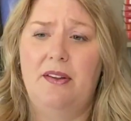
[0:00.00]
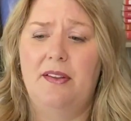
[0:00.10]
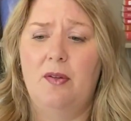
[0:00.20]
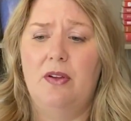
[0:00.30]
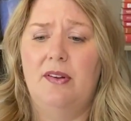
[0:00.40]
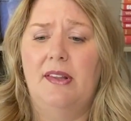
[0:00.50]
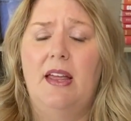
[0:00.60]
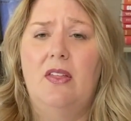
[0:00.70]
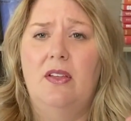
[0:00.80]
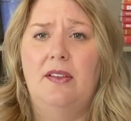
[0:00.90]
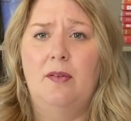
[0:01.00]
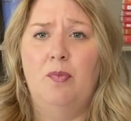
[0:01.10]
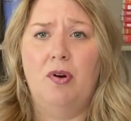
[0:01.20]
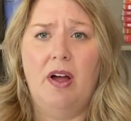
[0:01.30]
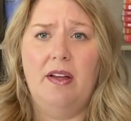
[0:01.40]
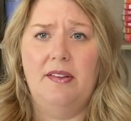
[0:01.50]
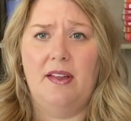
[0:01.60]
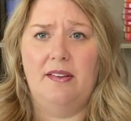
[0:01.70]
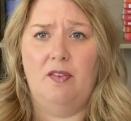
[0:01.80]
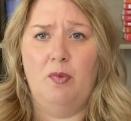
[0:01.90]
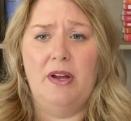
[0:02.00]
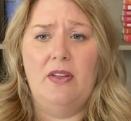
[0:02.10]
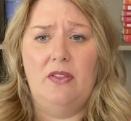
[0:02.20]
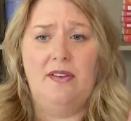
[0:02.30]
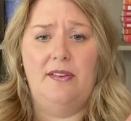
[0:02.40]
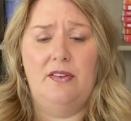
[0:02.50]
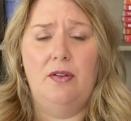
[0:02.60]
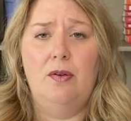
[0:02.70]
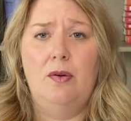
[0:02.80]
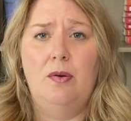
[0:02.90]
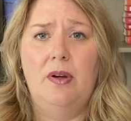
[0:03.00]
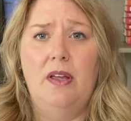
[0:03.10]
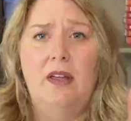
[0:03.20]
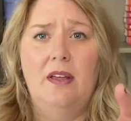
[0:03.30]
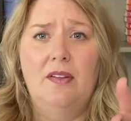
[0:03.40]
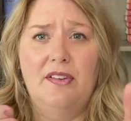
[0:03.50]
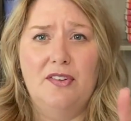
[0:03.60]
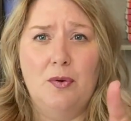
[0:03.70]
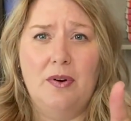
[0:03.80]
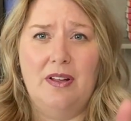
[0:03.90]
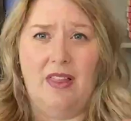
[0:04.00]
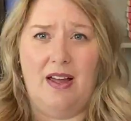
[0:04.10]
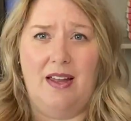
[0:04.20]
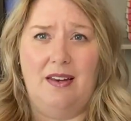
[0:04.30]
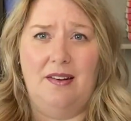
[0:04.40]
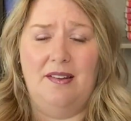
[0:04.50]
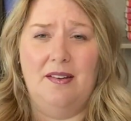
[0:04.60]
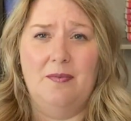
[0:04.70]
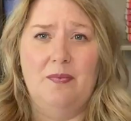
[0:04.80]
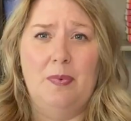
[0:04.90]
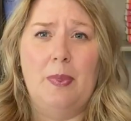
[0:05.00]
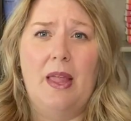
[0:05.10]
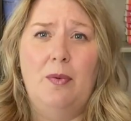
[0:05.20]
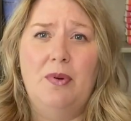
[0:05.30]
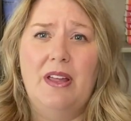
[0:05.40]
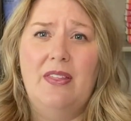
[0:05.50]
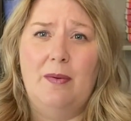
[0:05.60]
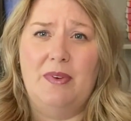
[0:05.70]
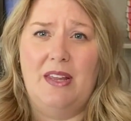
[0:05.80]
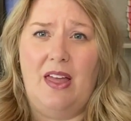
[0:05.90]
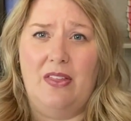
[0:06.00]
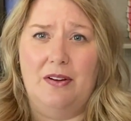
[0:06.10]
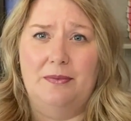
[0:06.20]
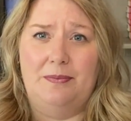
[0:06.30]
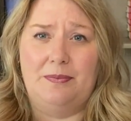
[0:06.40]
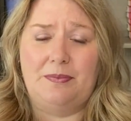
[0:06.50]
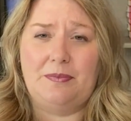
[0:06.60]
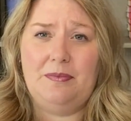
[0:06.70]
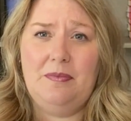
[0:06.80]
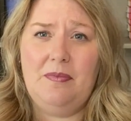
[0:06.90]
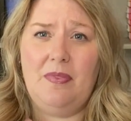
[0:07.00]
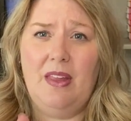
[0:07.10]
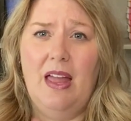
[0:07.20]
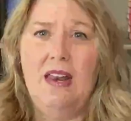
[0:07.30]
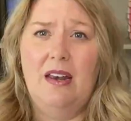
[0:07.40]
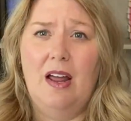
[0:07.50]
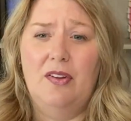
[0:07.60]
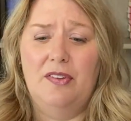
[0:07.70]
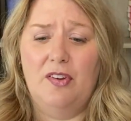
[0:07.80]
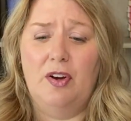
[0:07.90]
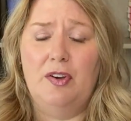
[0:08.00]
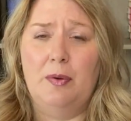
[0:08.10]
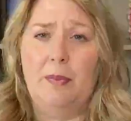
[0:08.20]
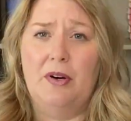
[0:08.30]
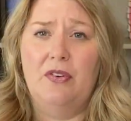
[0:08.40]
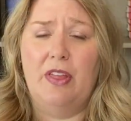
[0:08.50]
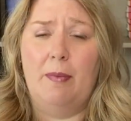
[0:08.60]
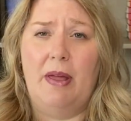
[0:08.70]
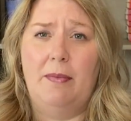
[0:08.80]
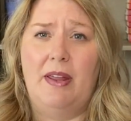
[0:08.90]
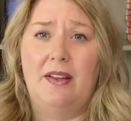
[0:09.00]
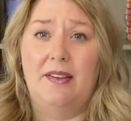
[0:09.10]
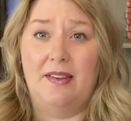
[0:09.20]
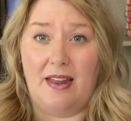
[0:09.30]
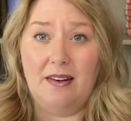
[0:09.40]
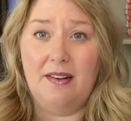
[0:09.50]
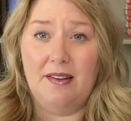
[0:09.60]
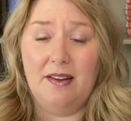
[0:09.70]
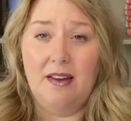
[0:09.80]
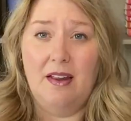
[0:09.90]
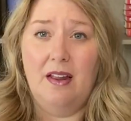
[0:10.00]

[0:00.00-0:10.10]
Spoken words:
And so there's like this process of bringing these two storylines and bringing them together and starting to merge them and make sense